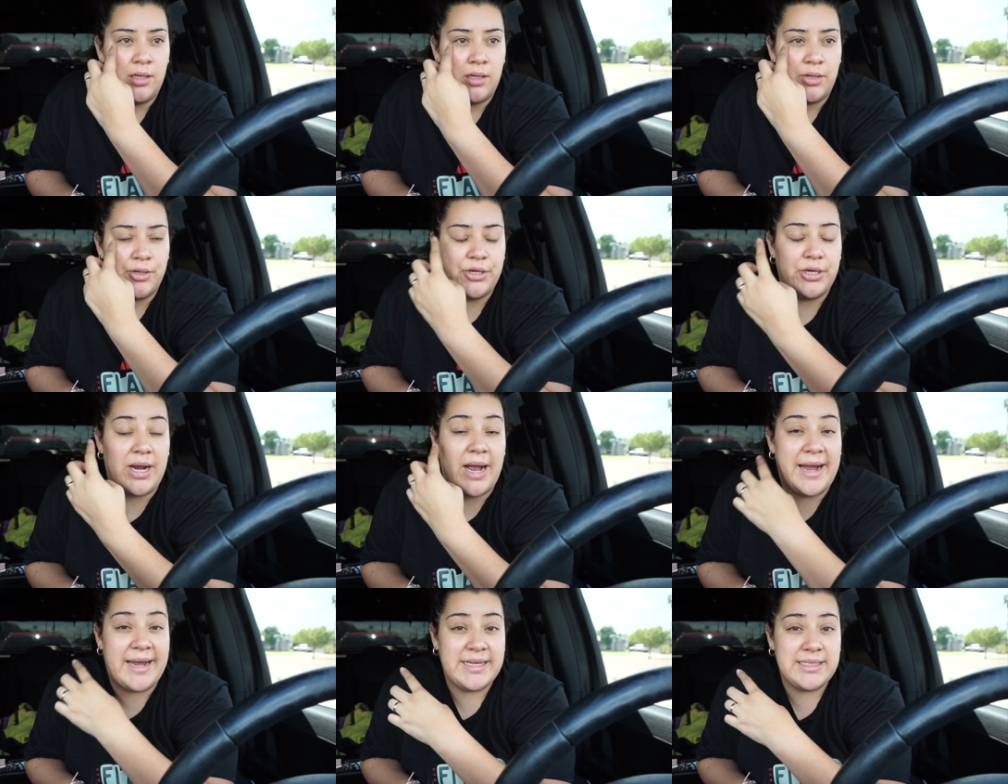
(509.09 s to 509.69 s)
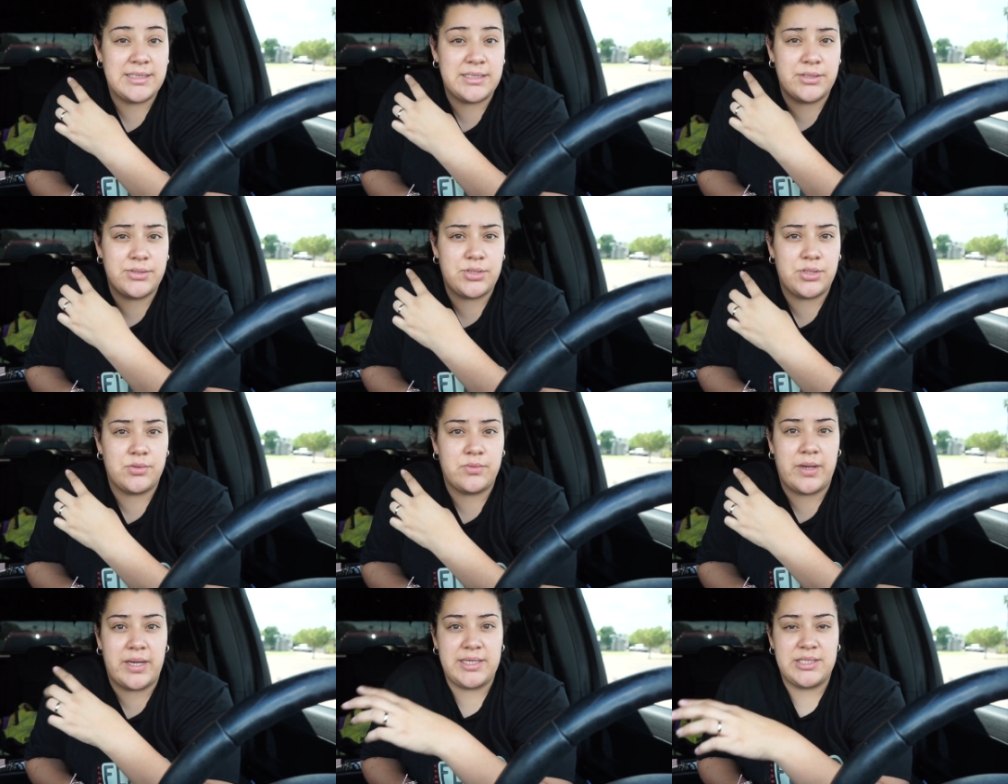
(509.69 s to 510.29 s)
her eye
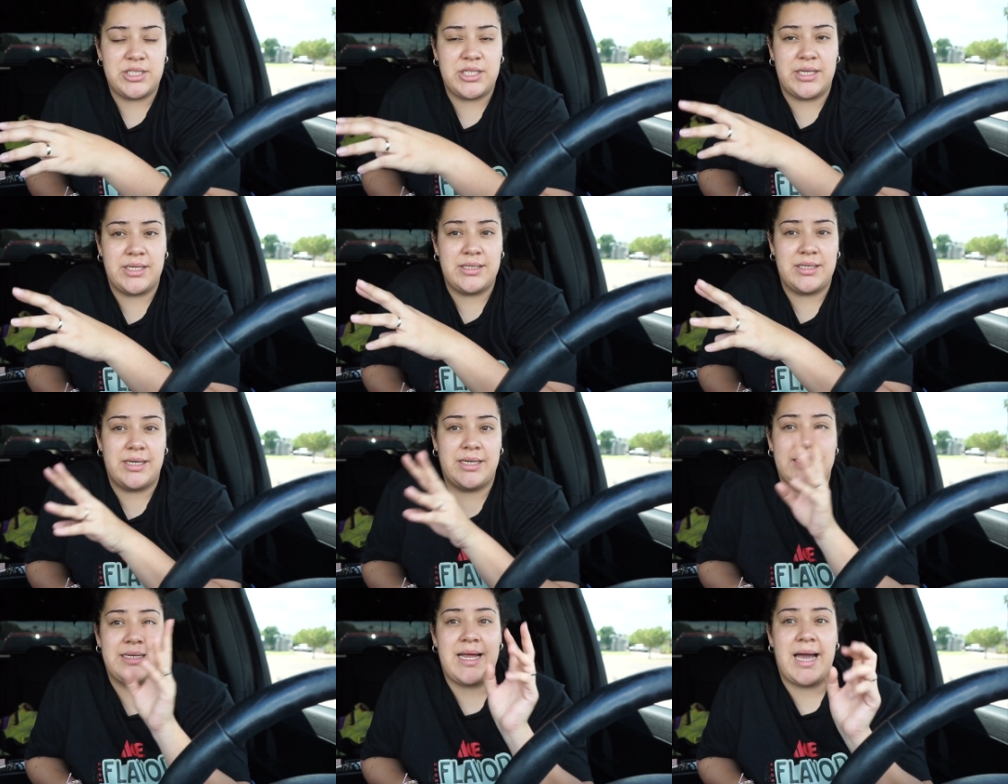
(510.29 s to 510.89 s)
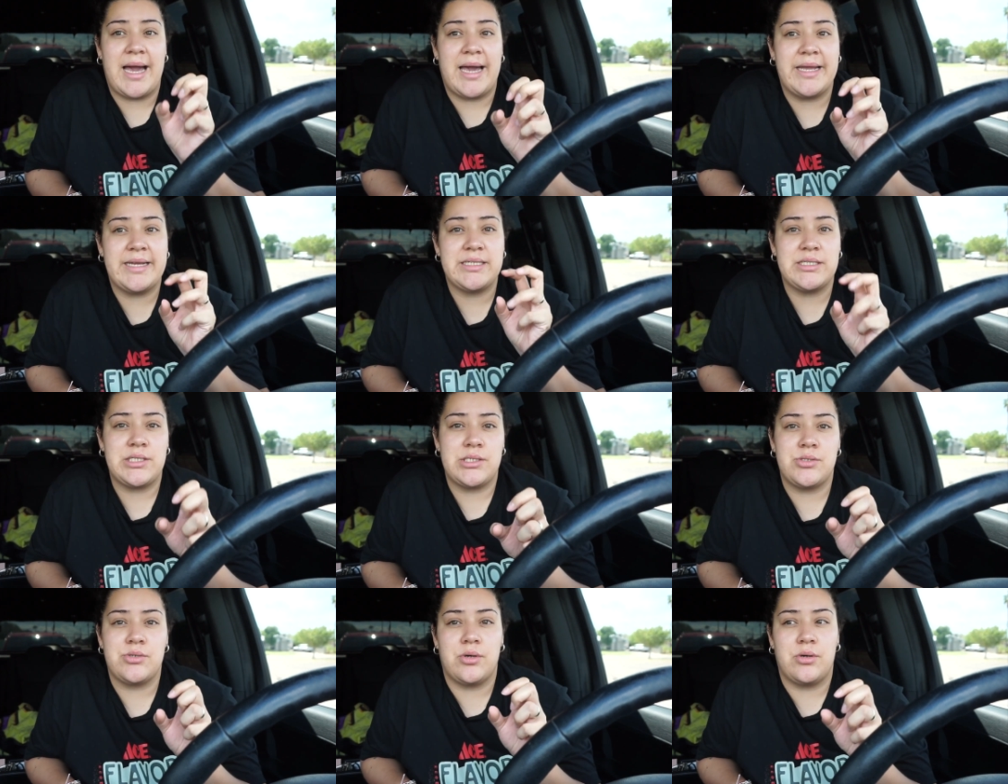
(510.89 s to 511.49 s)
situation an eye
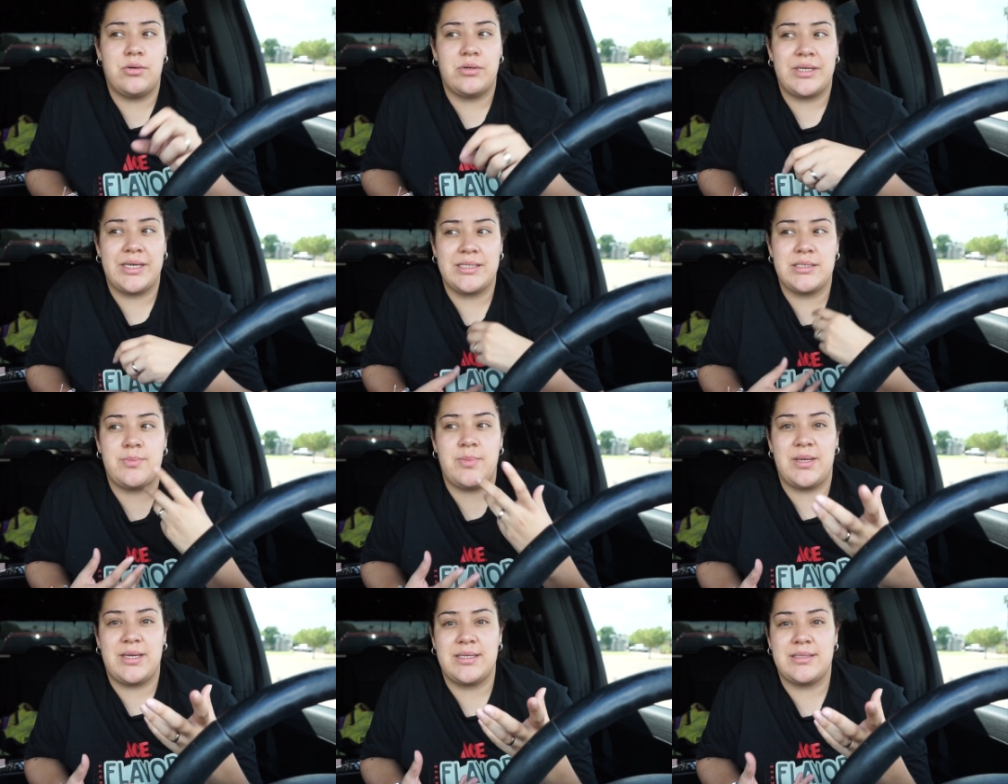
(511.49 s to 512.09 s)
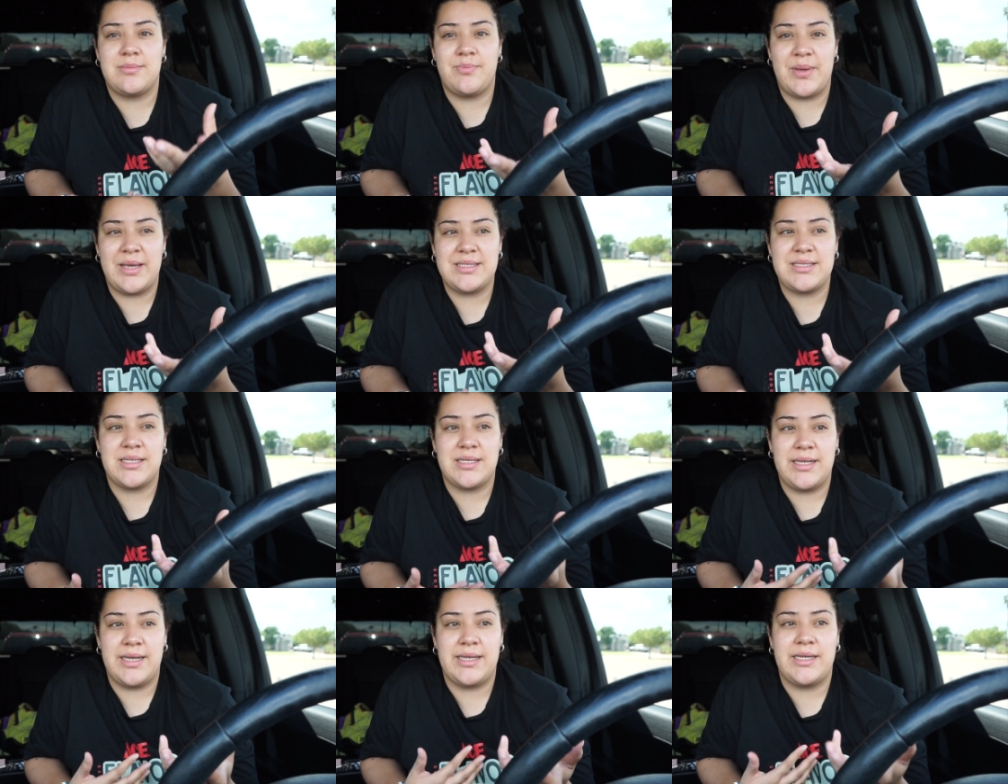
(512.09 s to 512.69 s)
stroke is because
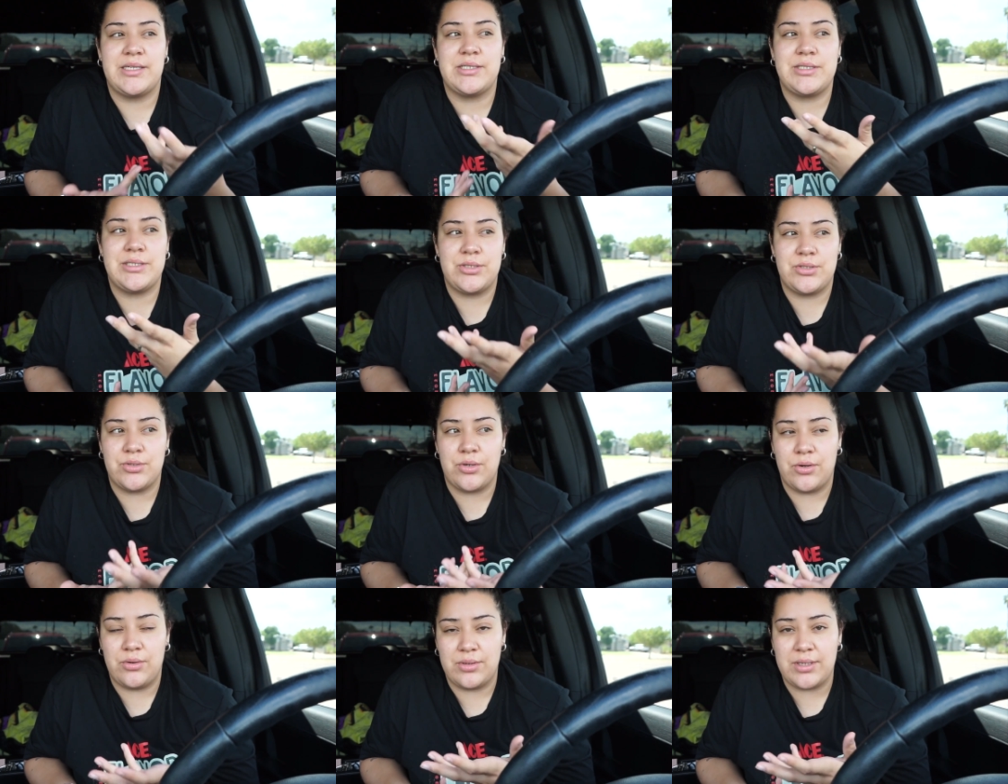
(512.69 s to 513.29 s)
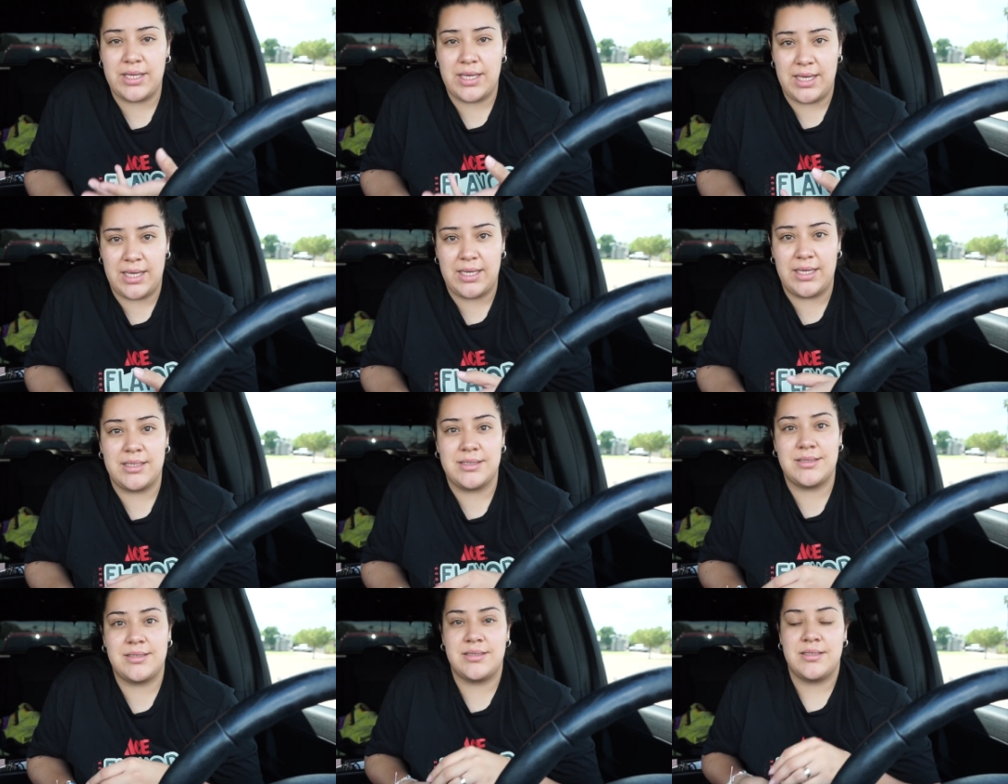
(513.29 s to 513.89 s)
basically a stroke
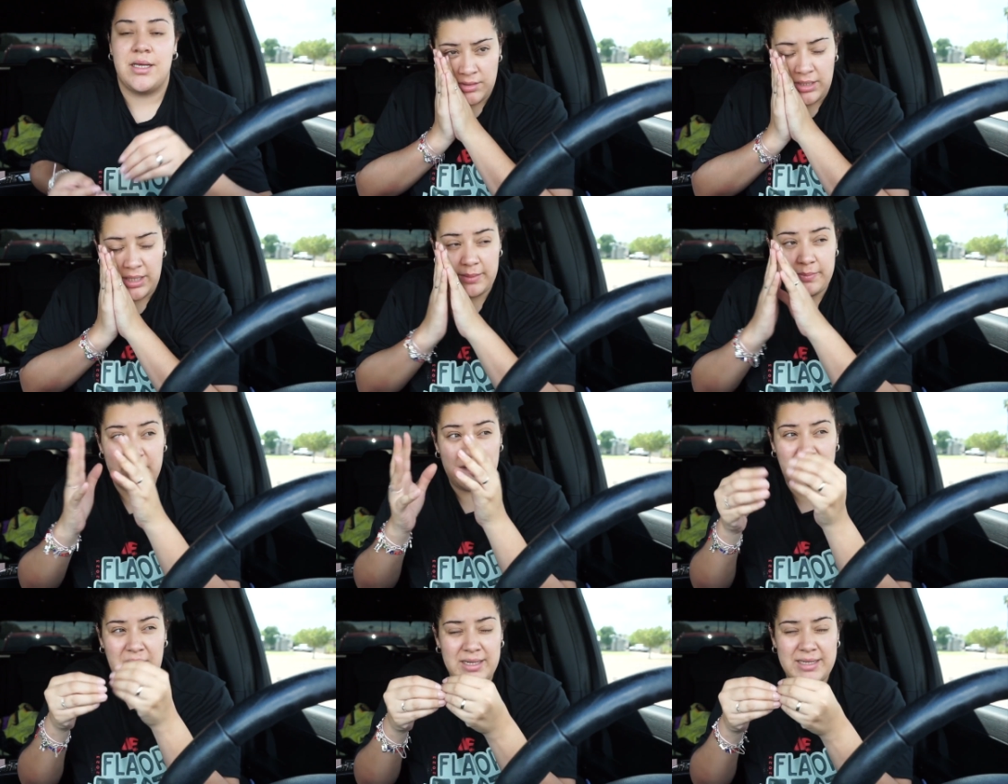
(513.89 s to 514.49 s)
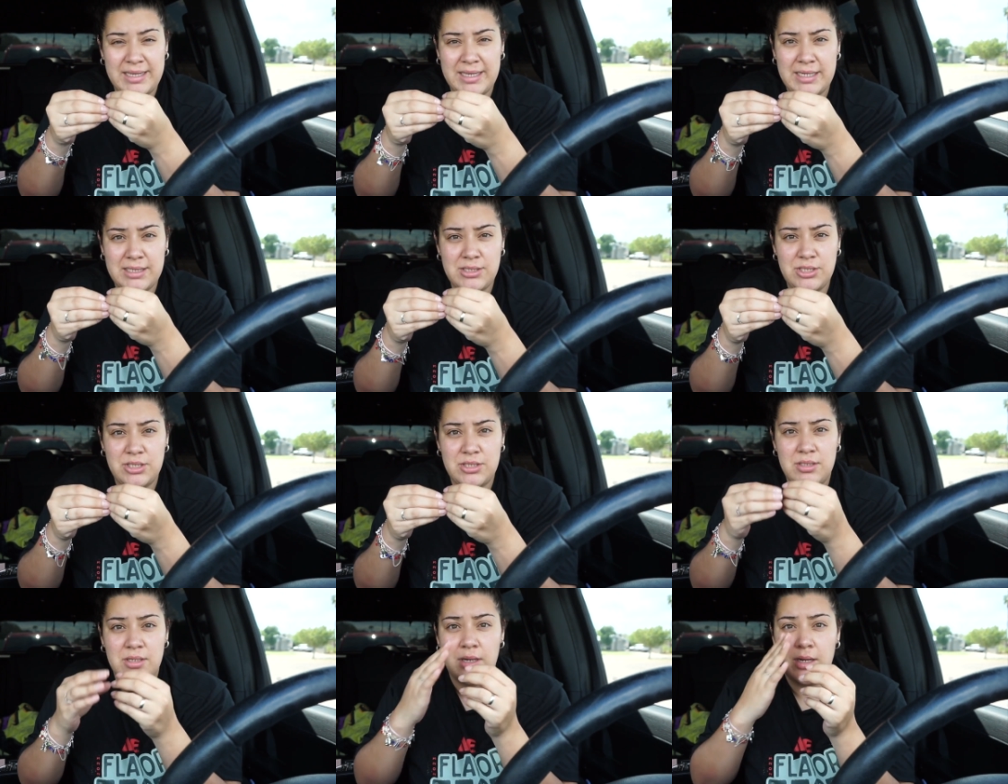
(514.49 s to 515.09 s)
is a
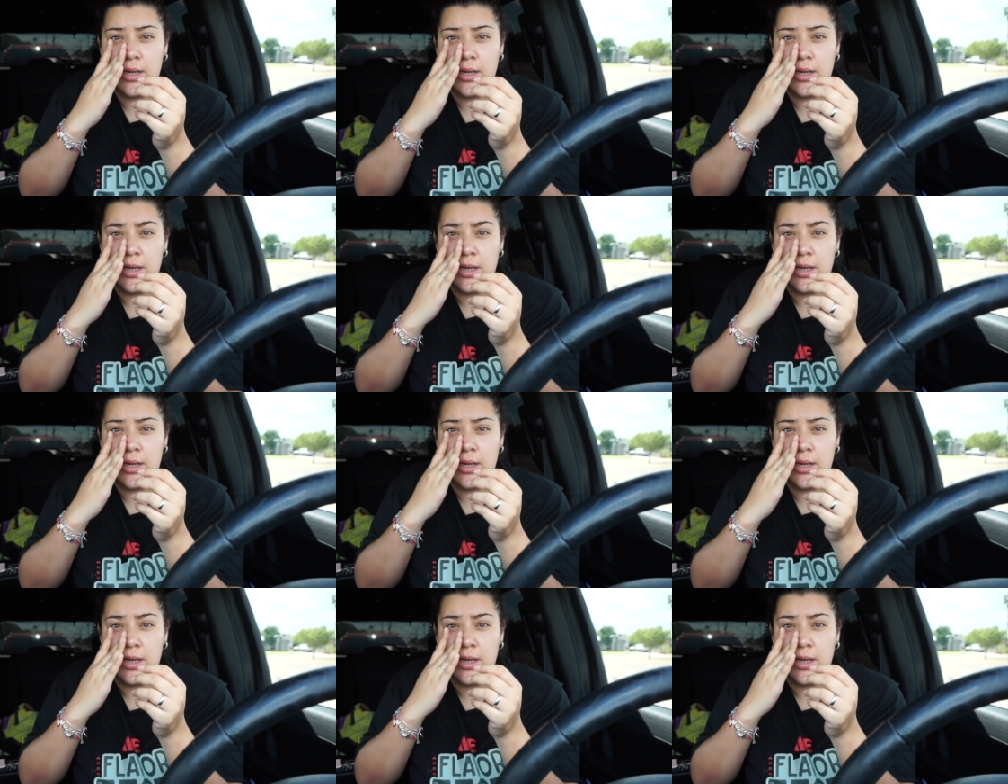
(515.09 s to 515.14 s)
blockage